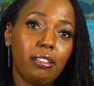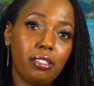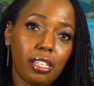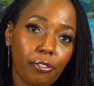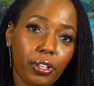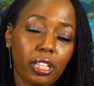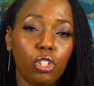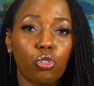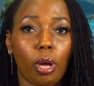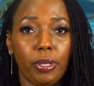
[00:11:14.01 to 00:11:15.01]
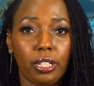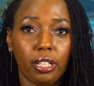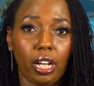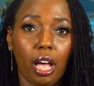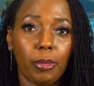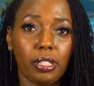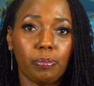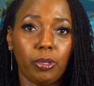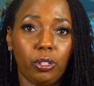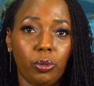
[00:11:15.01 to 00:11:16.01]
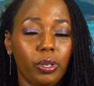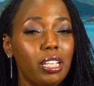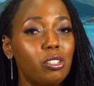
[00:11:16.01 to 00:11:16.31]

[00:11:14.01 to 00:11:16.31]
definitely drop it in the comments below.